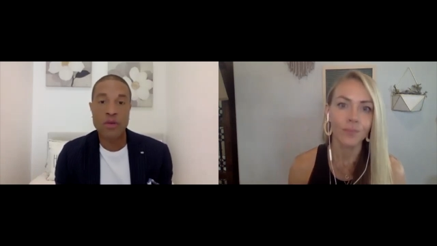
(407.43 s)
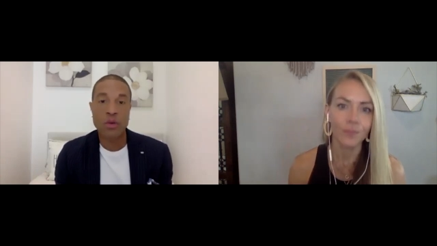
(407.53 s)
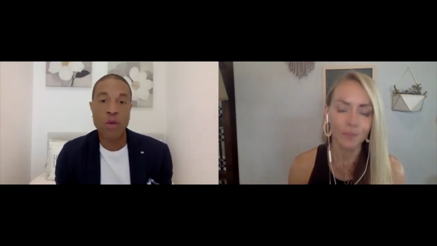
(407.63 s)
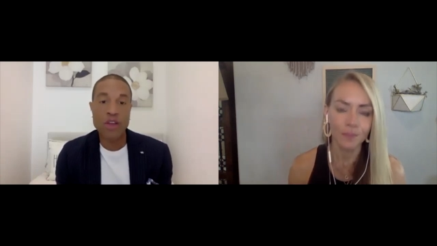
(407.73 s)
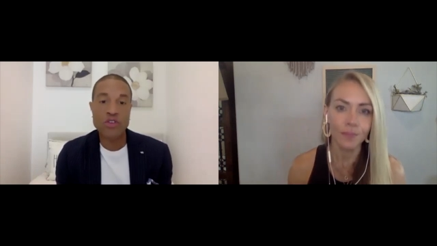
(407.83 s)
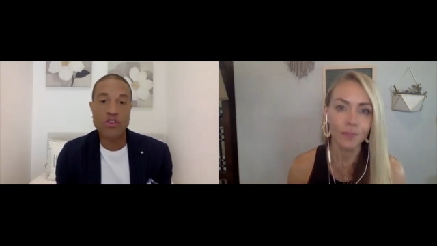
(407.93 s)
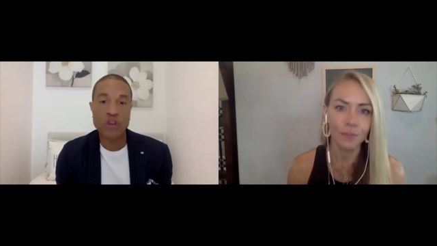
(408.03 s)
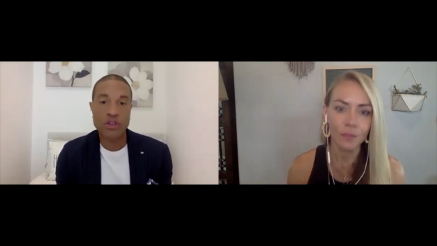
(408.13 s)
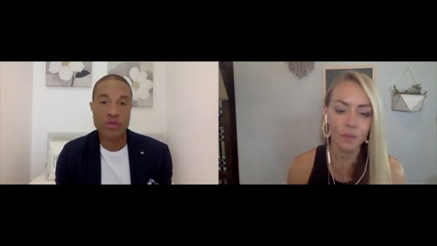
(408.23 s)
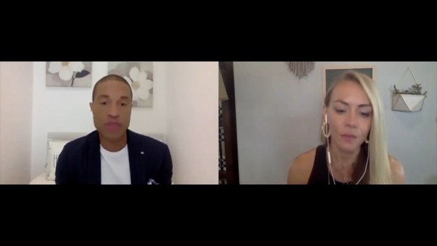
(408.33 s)
Speaker 1: when you start to
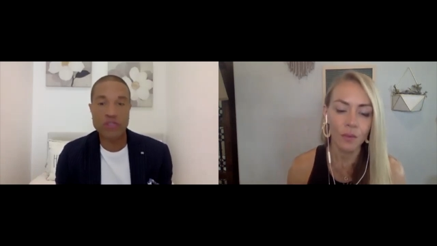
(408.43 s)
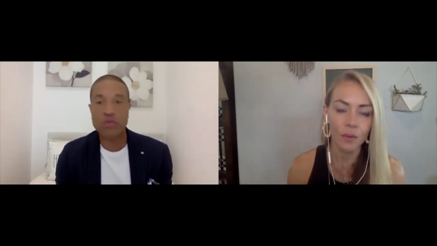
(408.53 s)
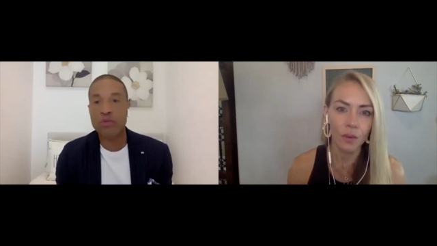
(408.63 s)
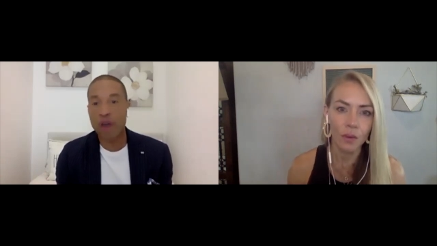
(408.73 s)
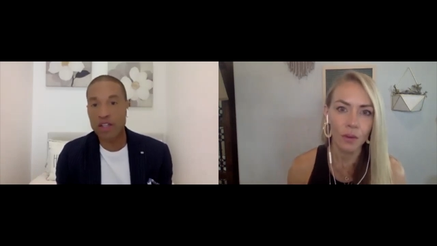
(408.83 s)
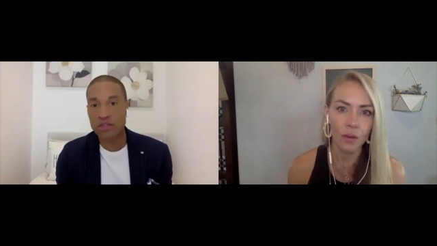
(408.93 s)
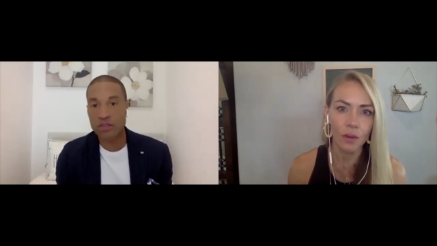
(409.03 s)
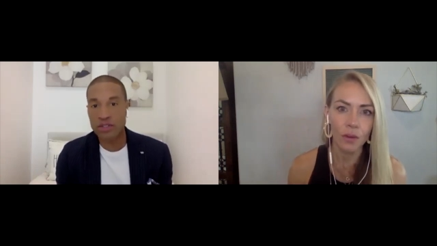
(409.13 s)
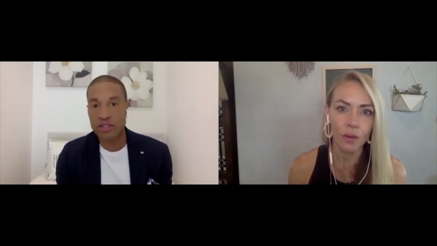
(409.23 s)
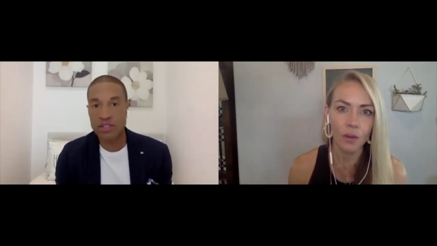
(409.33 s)
think new thoughts, for
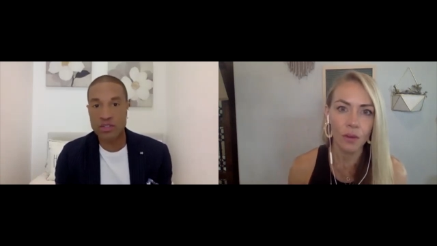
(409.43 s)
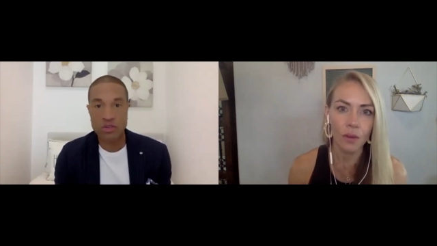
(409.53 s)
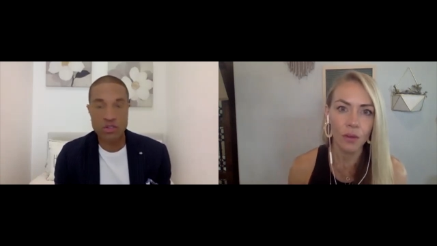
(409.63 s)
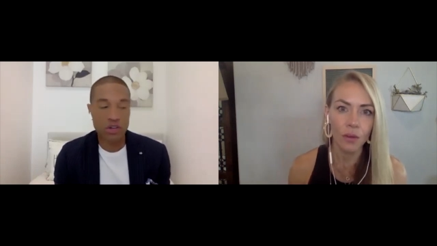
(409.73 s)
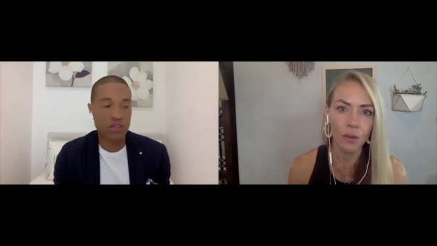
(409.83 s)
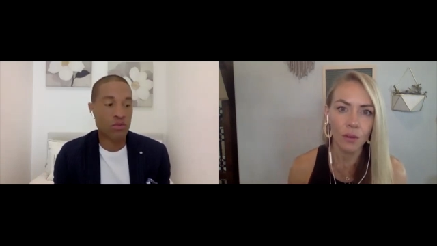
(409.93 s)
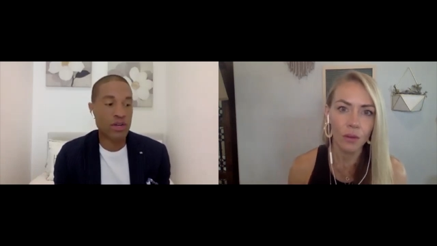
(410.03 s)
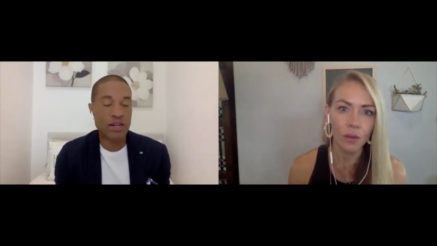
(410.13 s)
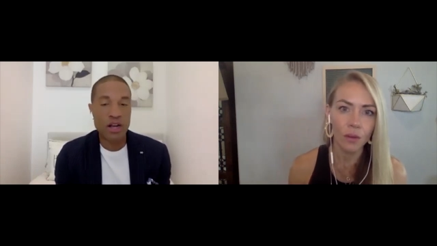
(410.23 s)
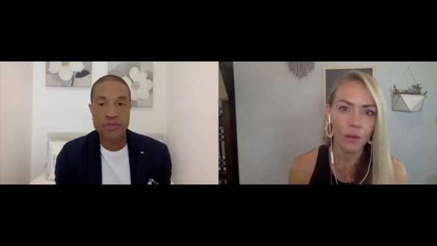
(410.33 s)
instance, or you start to read
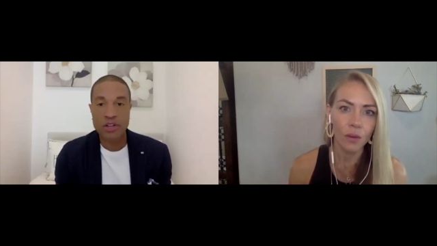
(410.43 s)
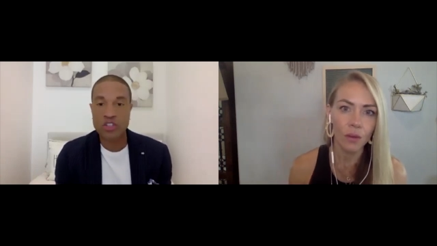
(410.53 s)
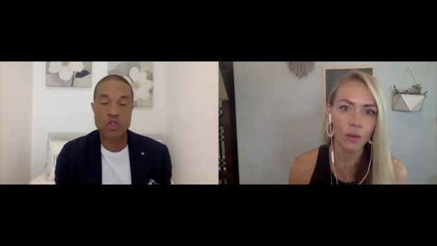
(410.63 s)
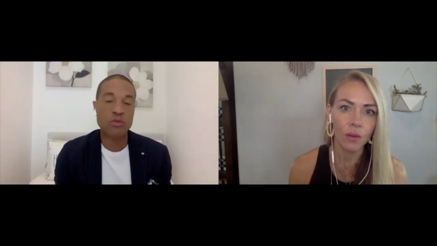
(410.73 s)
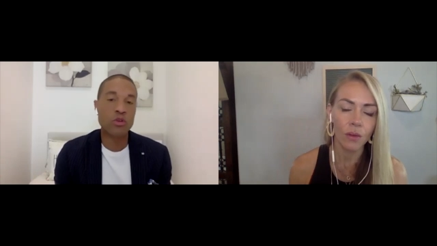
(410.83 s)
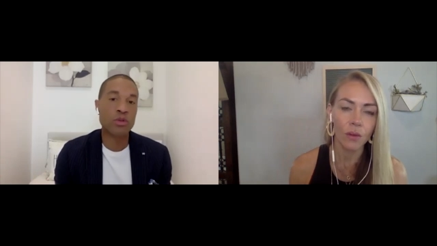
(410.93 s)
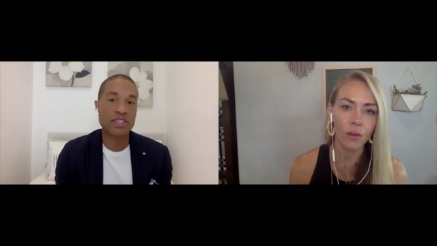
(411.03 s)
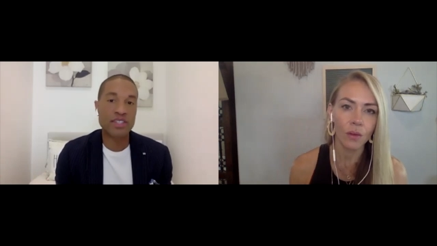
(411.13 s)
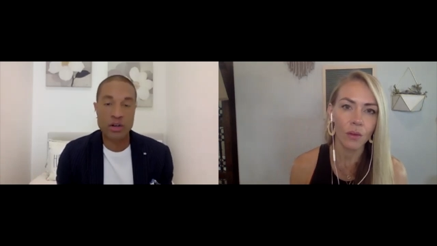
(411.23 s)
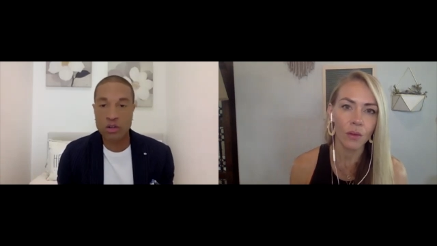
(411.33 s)
or consume new
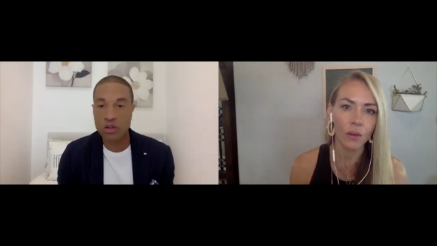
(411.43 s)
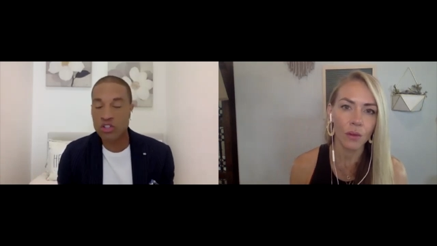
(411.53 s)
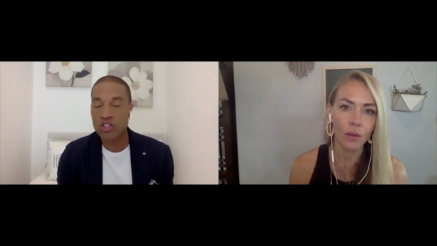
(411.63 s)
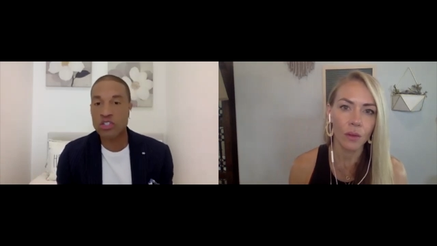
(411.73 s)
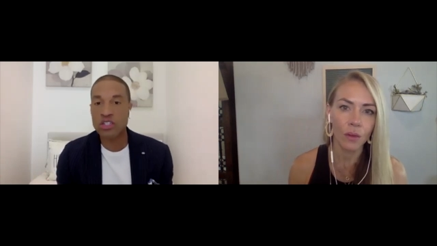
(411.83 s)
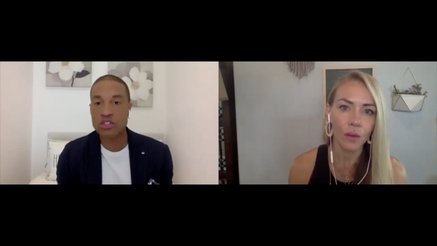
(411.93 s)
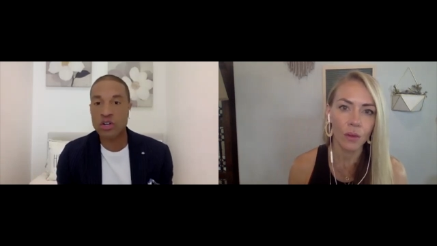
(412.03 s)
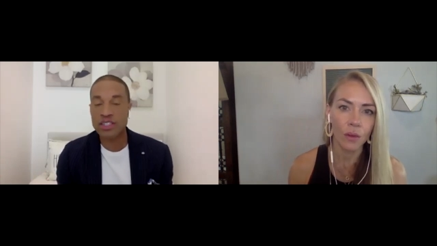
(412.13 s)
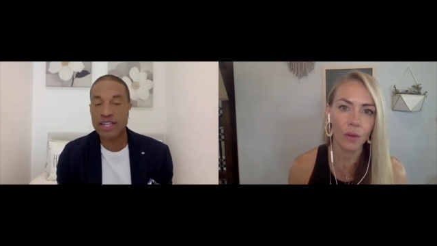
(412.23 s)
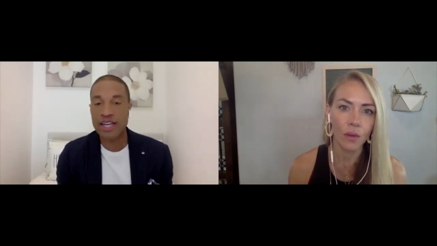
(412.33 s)
material, or you start to, start
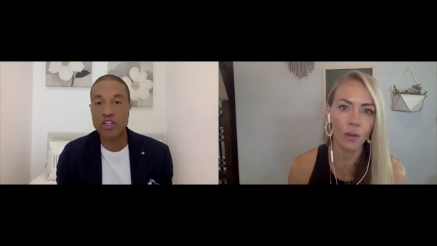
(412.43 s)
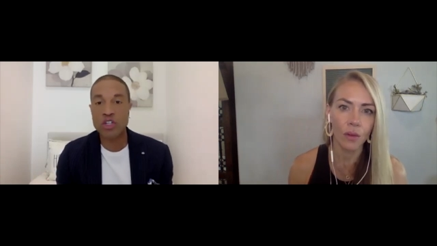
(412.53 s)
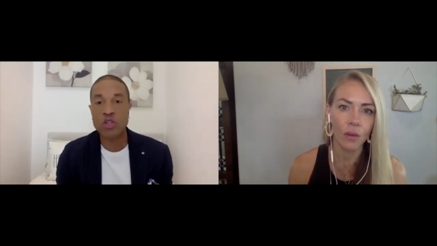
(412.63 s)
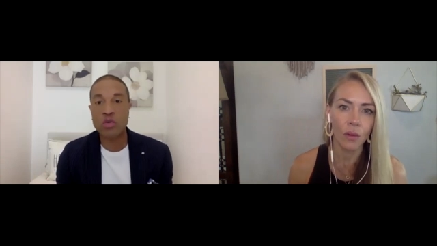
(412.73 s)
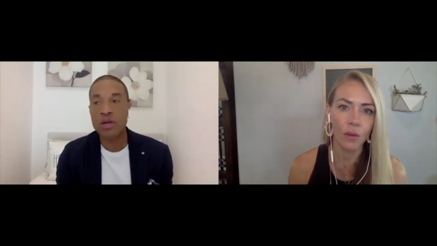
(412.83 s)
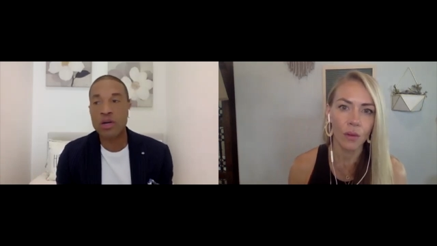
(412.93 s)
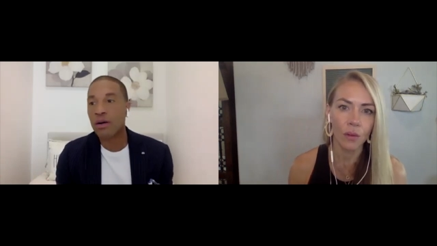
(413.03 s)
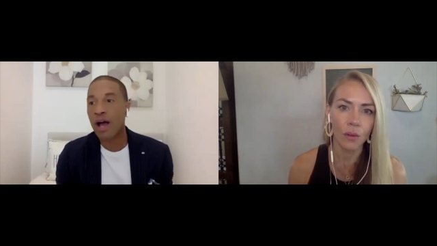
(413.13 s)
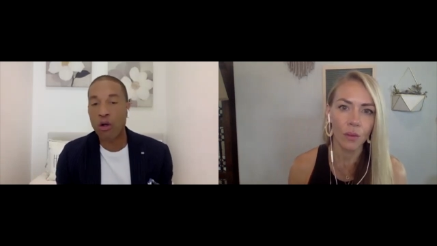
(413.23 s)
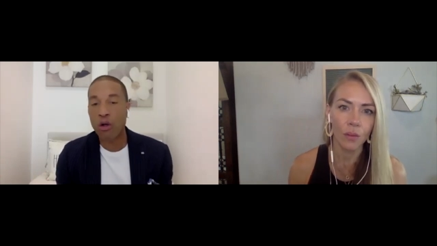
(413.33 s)
to take new
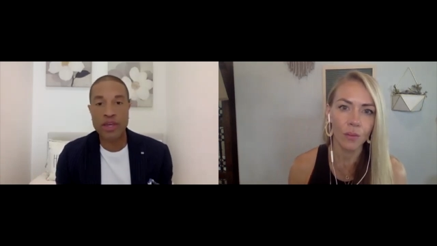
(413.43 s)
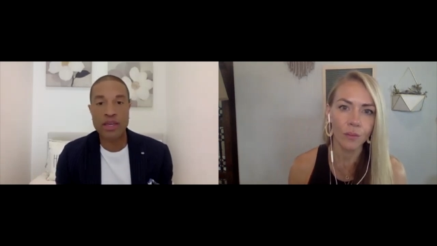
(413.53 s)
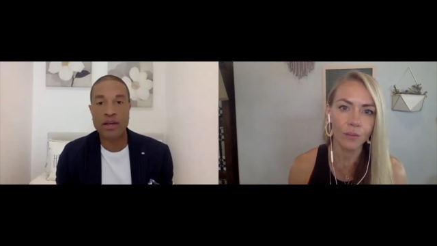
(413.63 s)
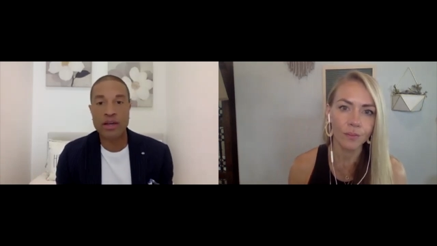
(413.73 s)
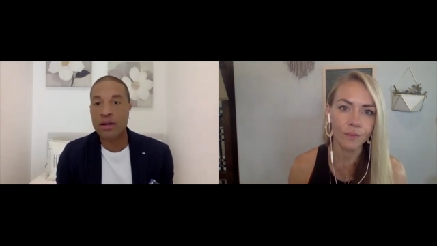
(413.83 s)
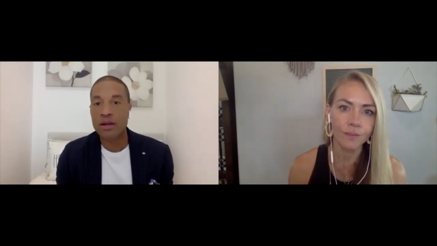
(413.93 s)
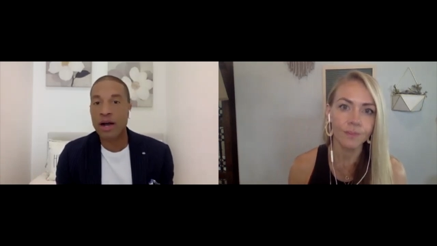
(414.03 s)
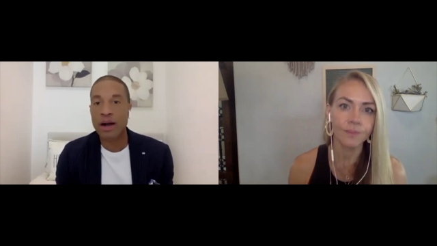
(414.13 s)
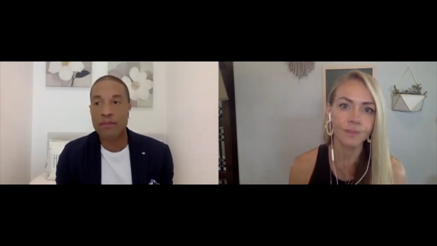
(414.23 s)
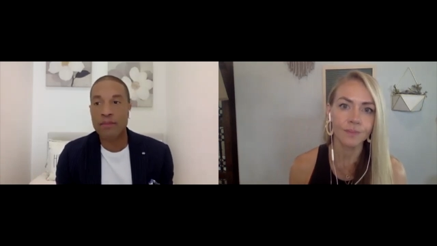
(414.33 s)
healthy um,